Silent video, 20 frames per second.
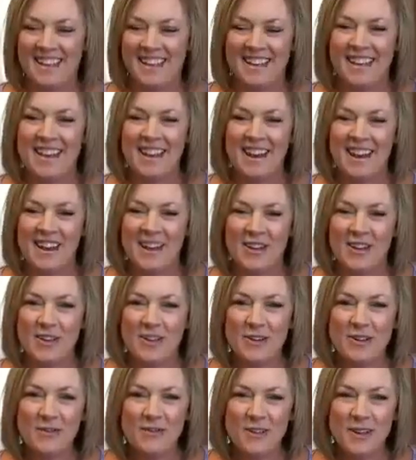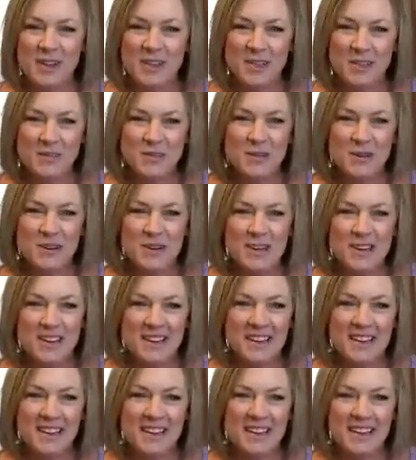Hello,
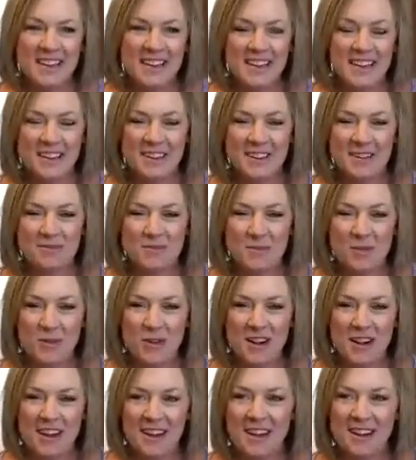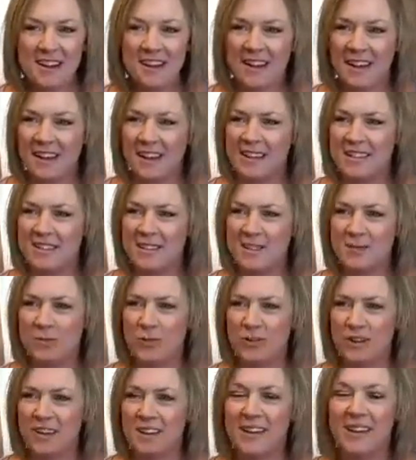Facebook. Good morning. I guess it's
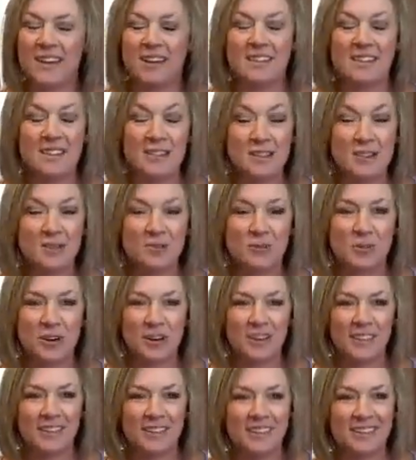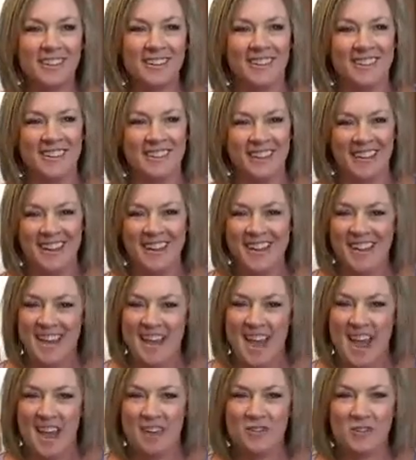morning. Yeah, it's still morning.
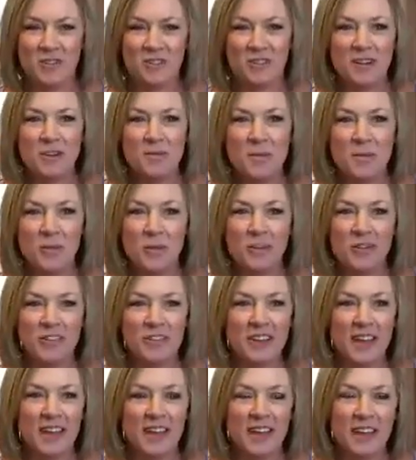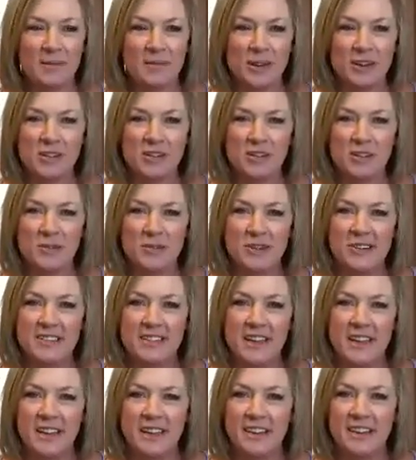After Memorial Day, I'm not sure what
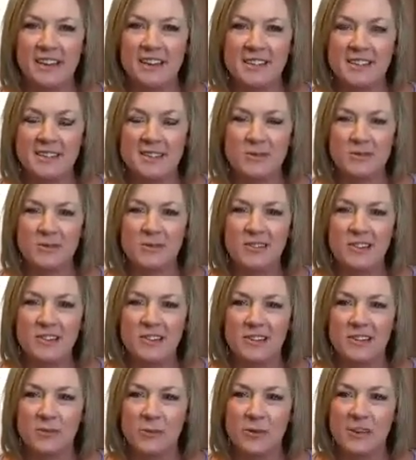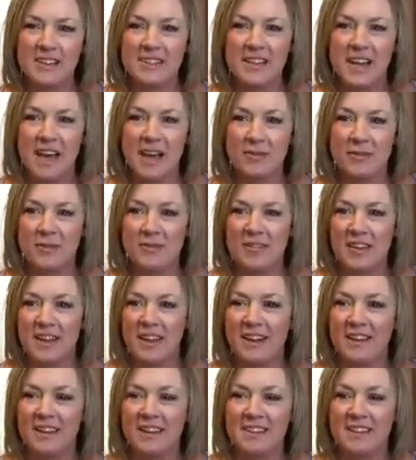day it is or what time of
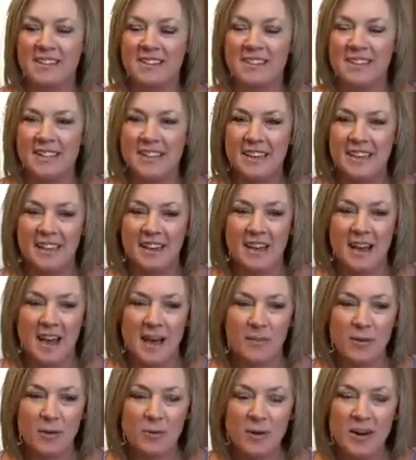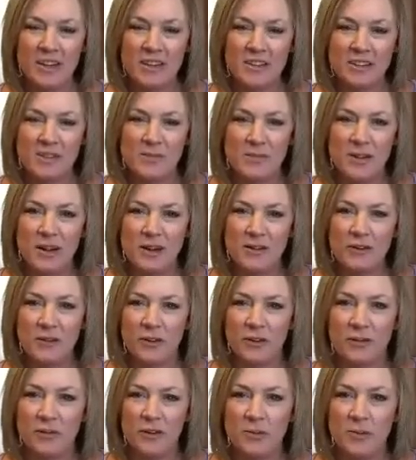day it is. I'm going to wait just a minute
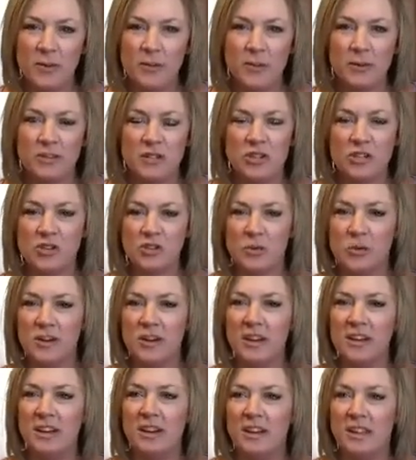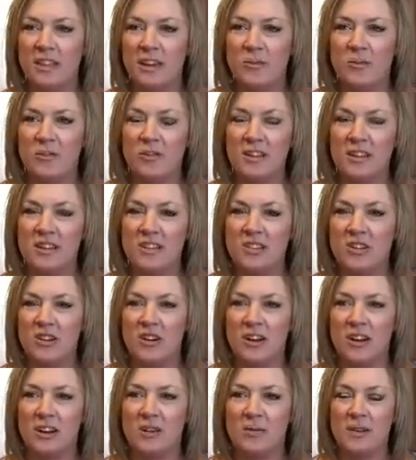for a few people to join and then we'll get
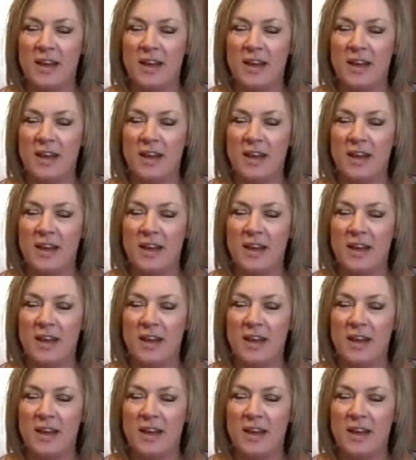started.